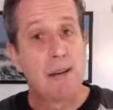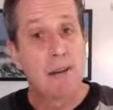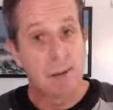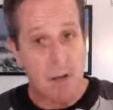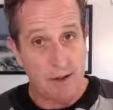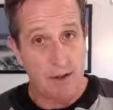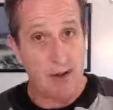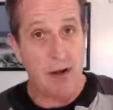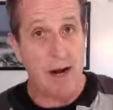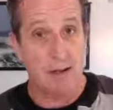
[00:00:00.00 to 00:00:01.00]
you've got the
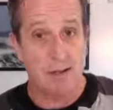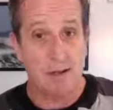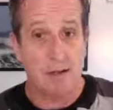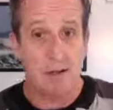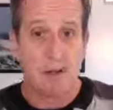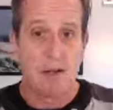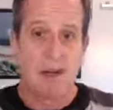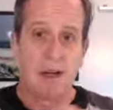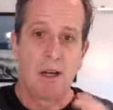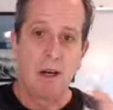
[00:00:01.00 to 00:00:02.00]
creatives
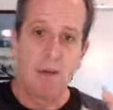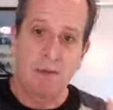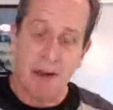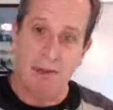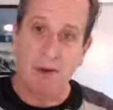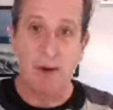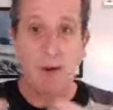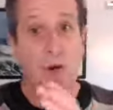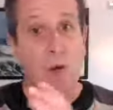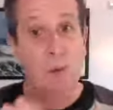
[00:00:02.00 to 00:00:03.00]
who favored
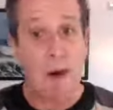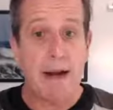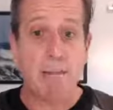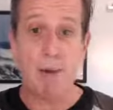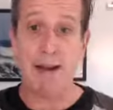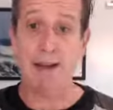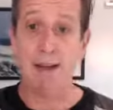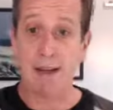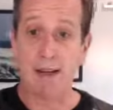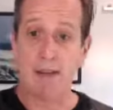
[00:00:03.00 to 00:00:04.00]
right brain
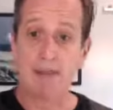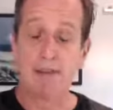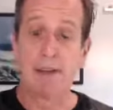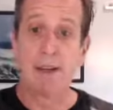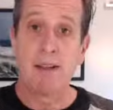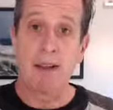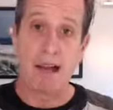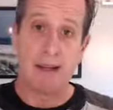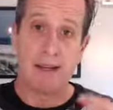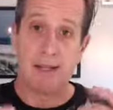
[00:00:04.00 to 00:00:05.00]
thinking.
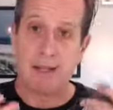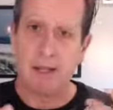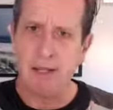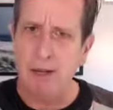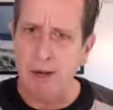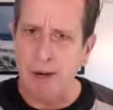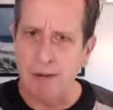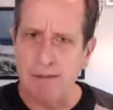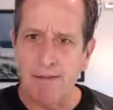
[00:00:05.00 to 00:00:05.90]
That is intuitive,